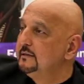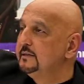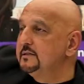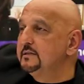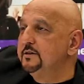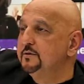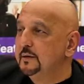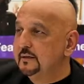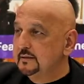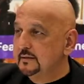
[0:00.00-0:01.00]
This is the
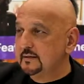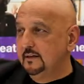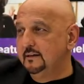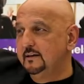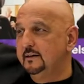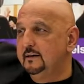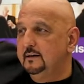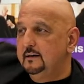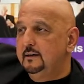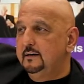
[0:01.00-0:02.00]
humanities side.
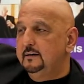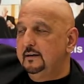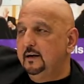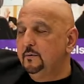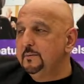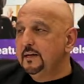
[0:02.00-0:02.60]
How are we